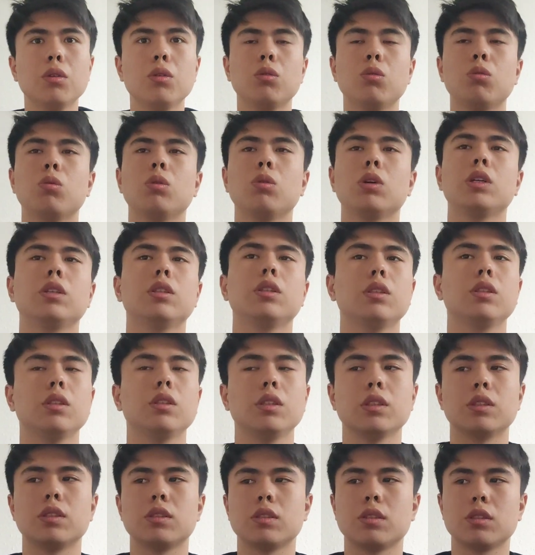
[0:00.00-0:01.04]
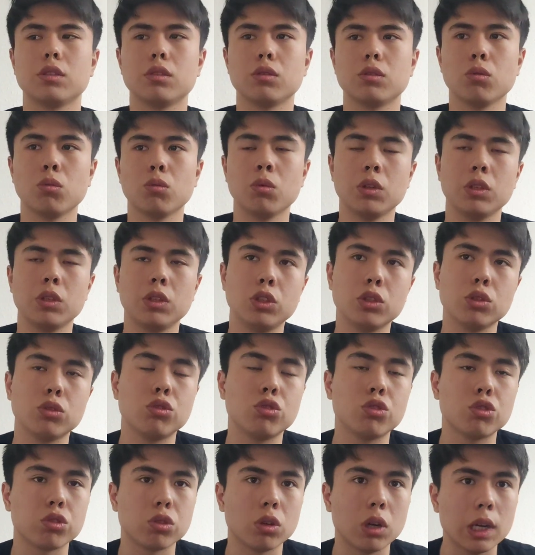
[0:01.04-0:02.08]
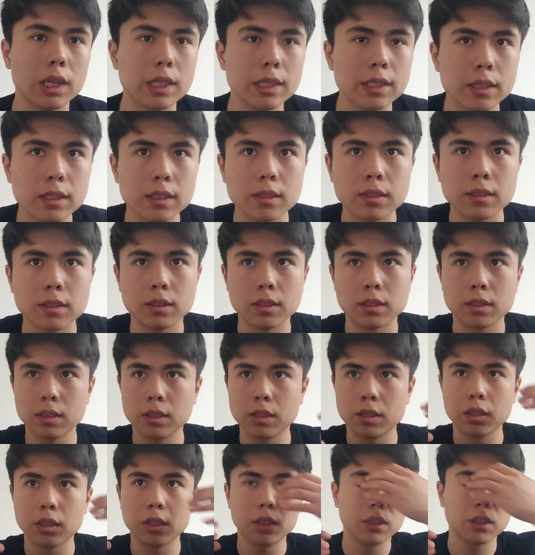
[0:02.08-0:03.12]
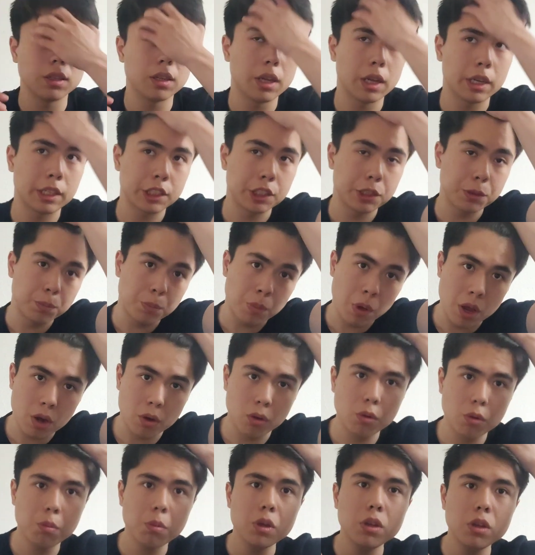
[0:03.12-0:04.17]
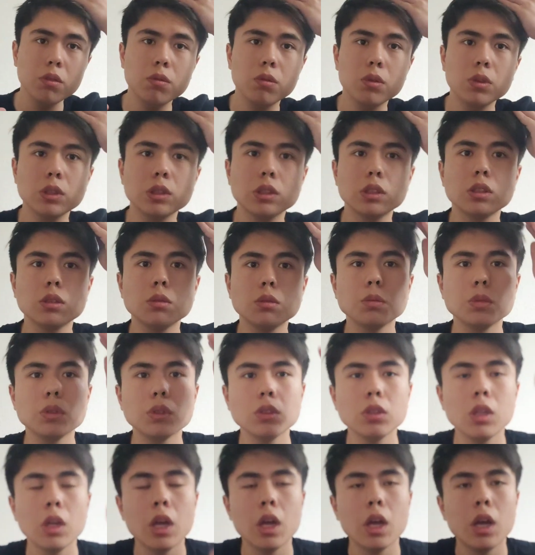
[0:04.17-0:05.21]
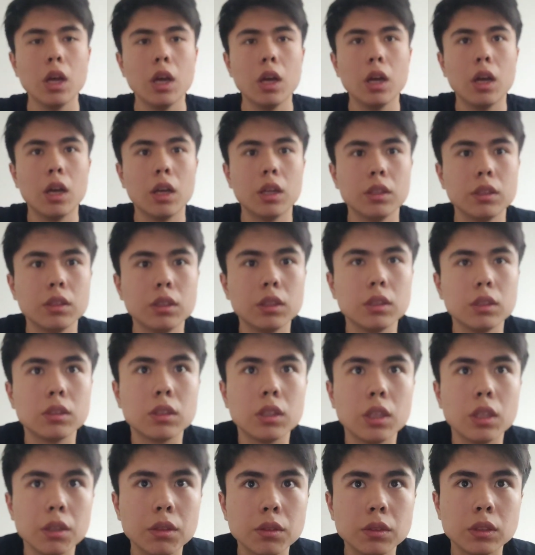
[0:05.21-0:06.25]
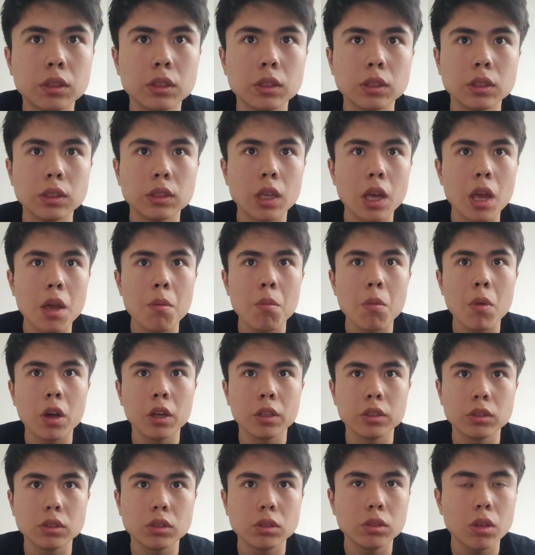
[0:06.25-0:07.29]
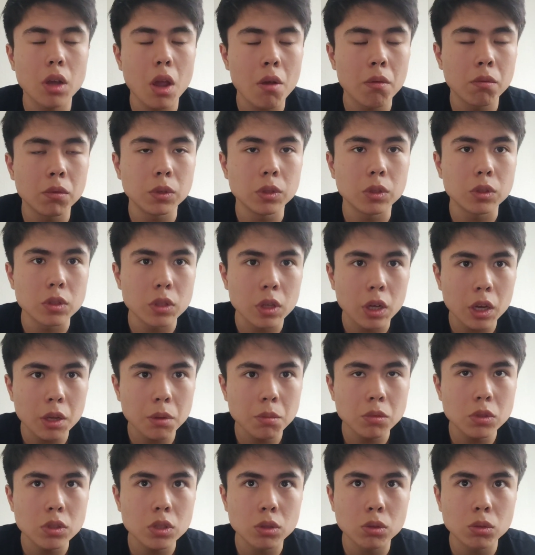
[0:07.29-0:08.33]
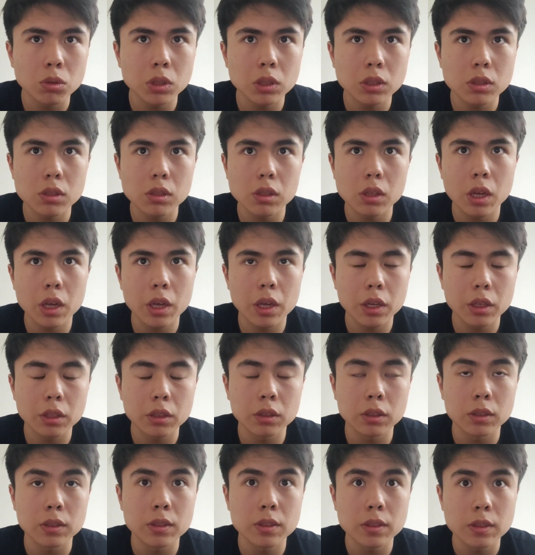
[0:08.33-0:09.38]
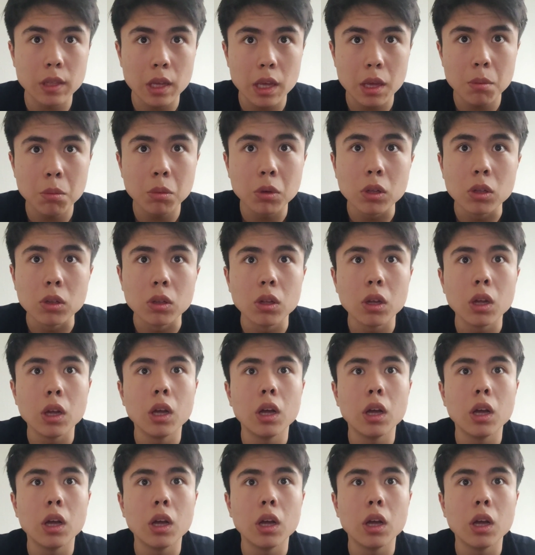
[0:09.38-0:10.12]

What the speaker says: when you trust the experiment, for example, and it gives the same answer every time. So it's like the stable